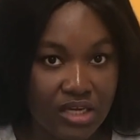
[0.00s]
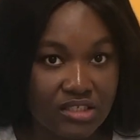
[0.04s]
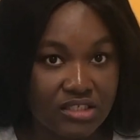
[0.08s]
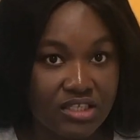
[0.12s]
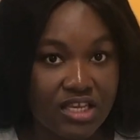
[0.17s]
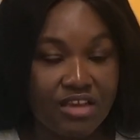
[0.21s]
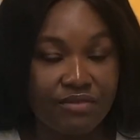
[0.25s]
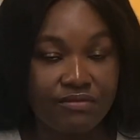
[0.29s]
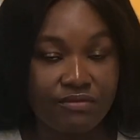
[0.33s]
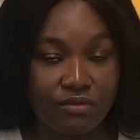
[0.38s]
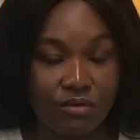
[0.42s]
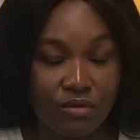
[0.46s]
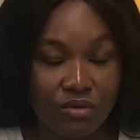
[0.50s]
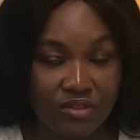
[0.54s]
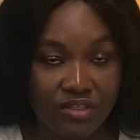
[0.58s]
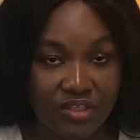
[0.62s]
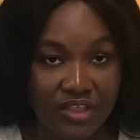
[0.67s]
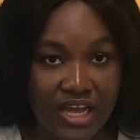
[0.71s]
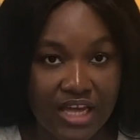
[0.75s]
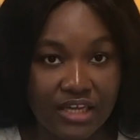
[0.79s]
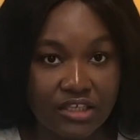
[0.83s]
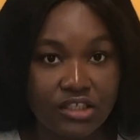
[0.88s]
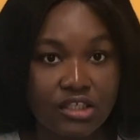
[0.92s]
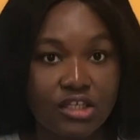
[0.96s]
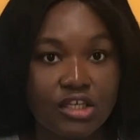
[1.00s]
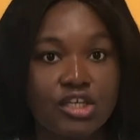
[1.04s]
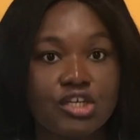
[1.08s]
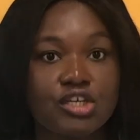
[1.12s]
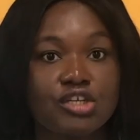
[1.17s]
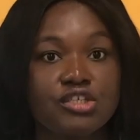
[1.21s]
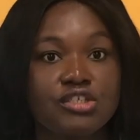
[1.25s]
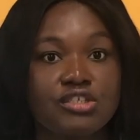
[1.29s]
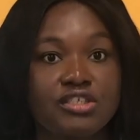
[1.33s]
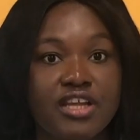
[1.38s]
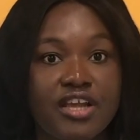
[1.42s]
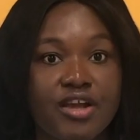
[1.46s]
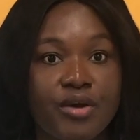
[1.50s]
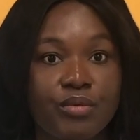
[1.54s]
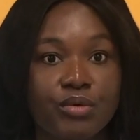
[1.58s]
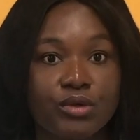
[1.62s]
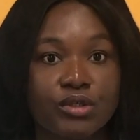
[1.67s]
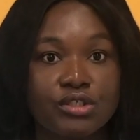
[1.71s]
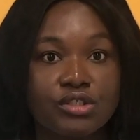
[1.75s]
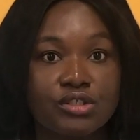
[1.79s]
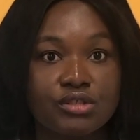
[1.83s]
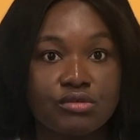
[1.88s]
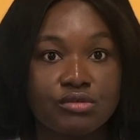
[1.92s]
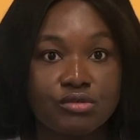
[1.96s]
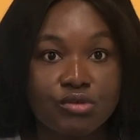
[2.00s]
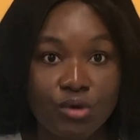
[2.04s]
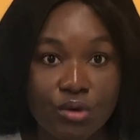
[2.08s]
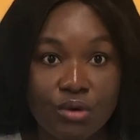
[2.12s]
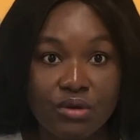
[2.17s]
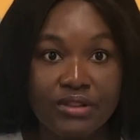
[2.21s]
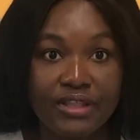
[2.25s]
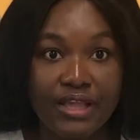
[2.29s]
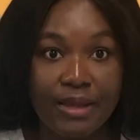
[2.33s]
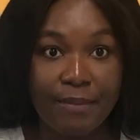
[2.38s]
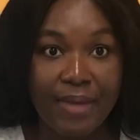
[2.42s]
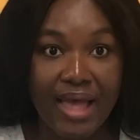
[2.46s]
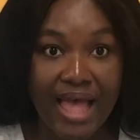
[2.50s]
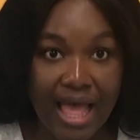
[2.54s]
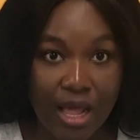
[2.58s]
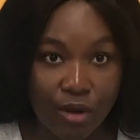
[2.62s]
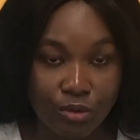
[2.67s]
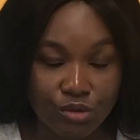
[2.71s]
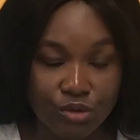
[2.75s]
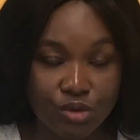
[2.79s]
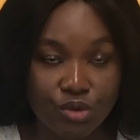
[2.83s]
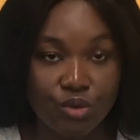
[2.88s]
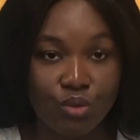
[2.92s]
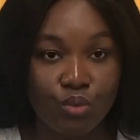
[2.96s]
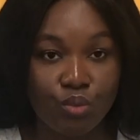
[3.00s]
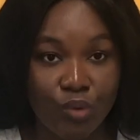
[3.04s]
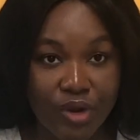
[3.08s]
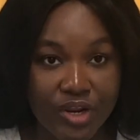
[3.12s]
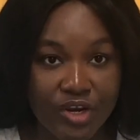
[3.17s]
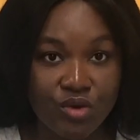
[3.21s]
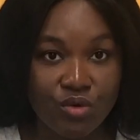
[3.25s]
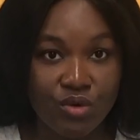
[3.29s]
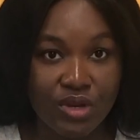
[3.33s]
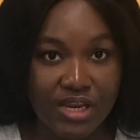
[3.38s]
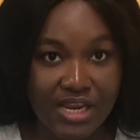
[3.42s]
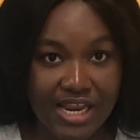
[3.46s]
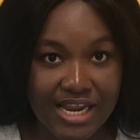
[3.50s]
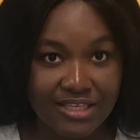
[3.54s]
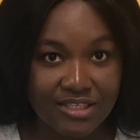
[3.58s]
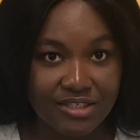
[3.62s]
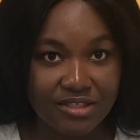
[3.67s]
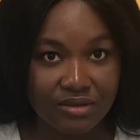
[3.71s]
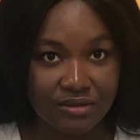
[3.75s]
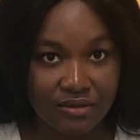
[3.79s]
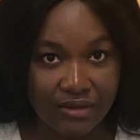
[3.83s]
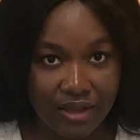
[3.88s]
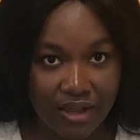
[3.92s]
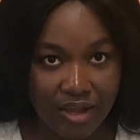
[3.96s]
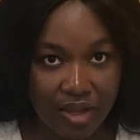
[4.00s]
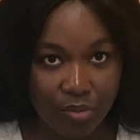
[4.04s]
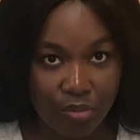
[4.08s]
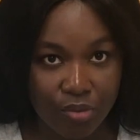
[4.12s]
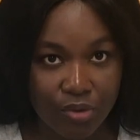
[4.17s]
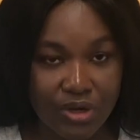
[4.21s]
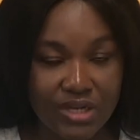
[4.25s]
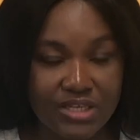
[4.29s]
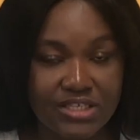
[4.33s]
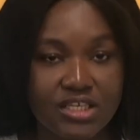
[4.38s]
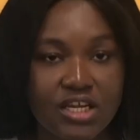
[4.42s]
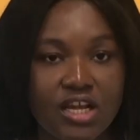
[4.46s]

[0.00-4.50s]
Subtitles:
If not that, they would throw them out when you get to the airport.